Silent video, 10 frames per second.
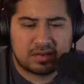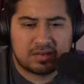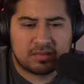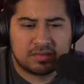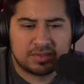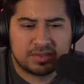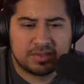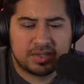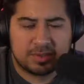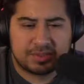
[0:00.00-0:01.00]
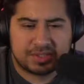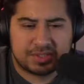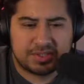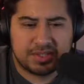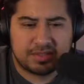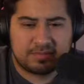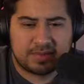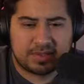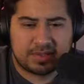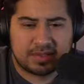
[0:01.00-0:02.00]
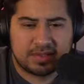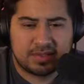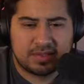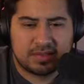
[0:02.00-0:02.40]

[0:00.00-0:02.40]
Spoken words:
Oh, dude, you're gonna be shitting me.